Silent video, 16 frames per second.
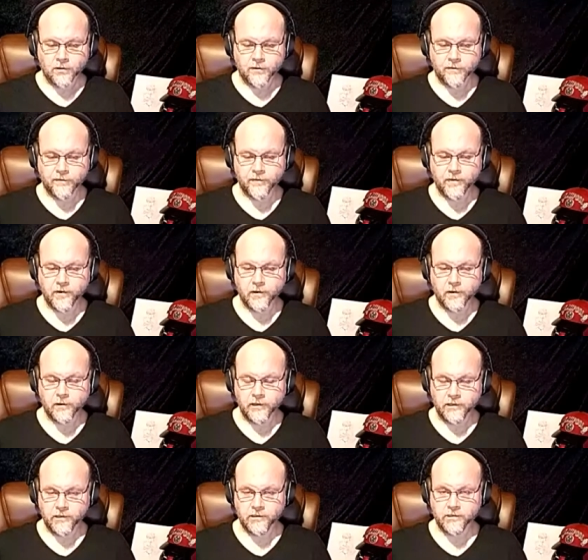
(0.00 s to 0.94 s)
There
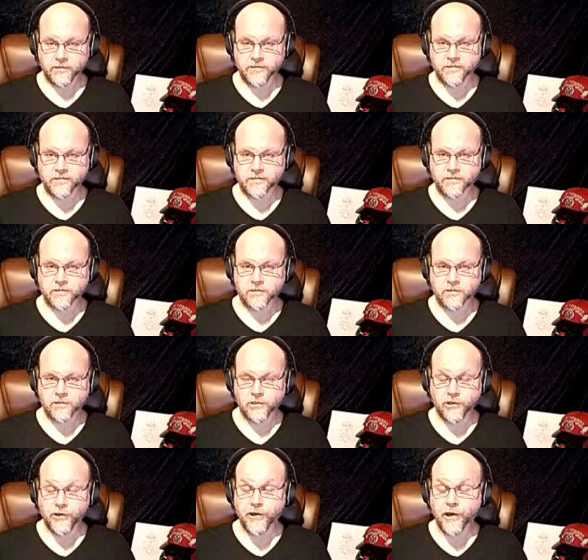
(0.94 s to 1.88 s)
is
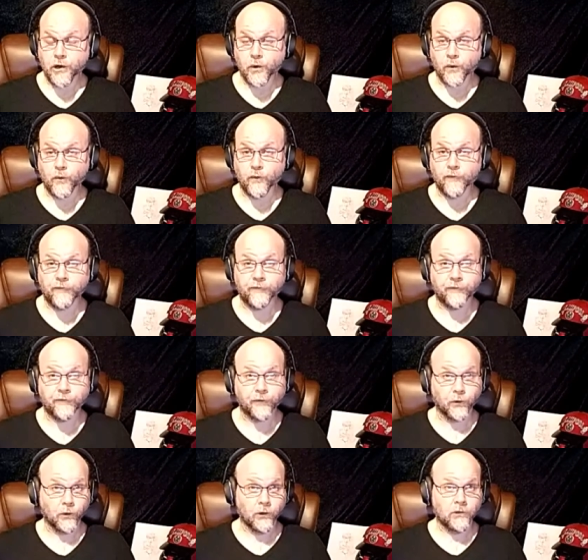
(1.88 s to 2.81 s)
no
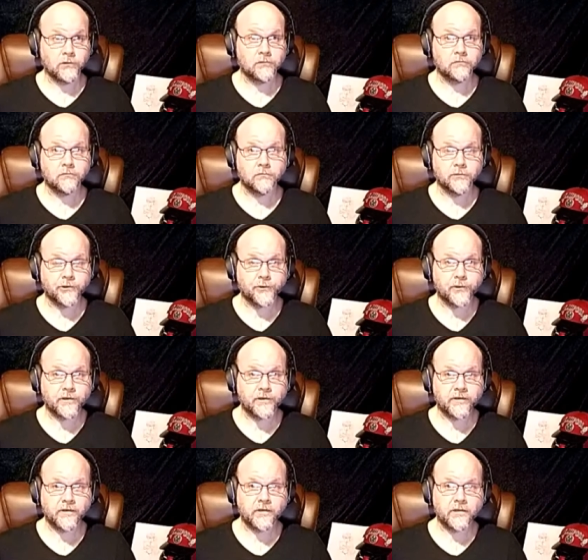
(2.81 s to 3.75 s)
full
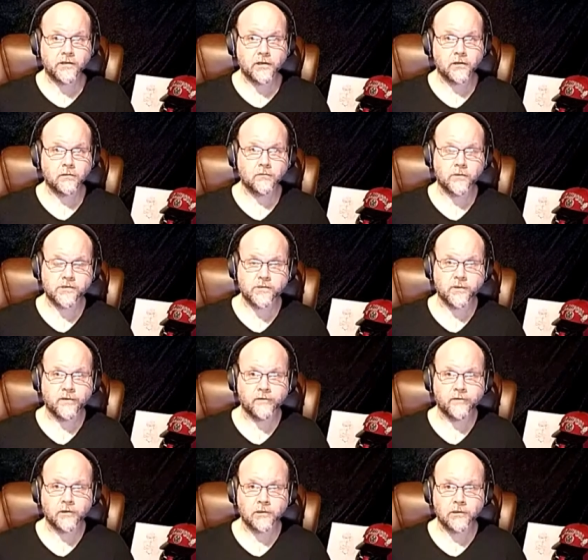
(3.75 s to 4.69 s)
nudity in here
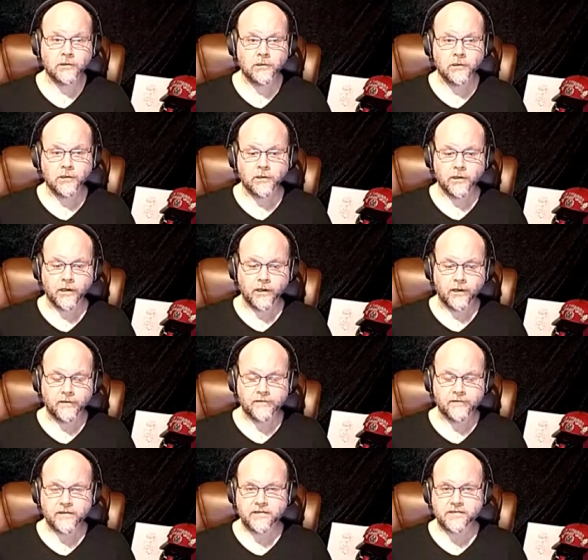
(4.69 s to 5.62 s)
whatsoever.
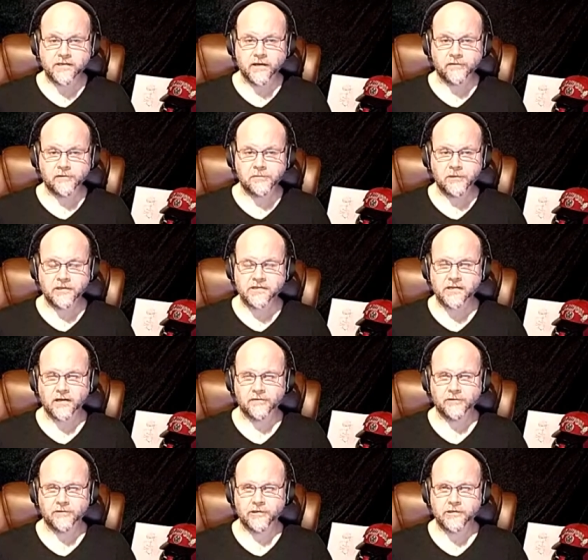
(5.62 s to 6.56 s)
Everything's covered, but it's
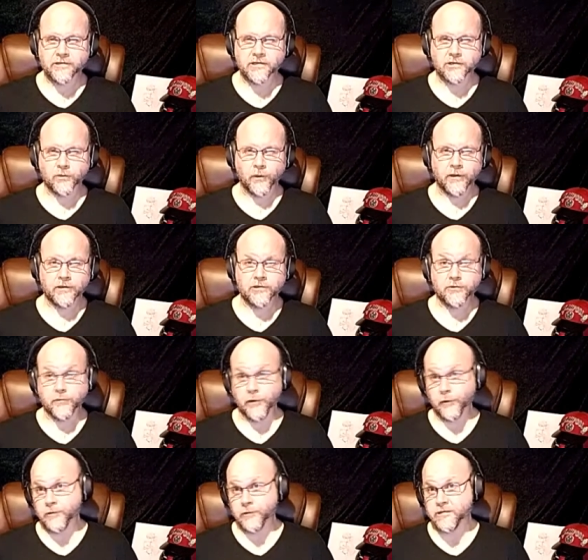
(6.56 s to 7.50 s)
covered in such a way that you
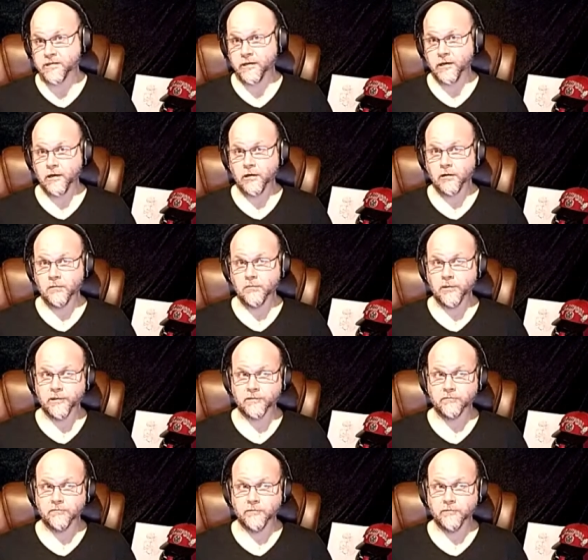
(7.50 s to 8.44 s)
know it's there, but
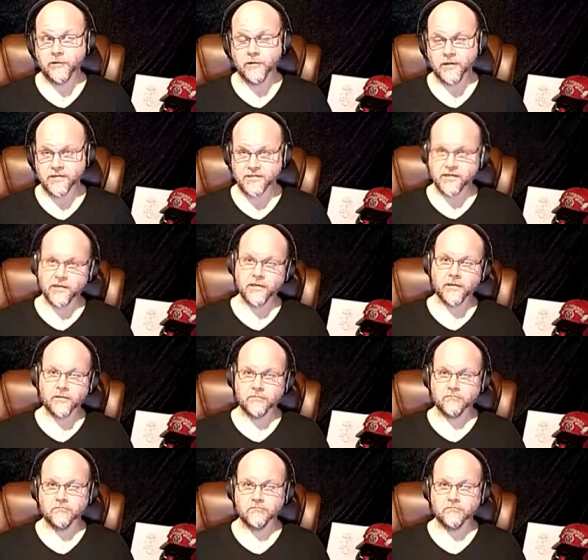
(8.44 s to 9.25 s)
you're not seeing it.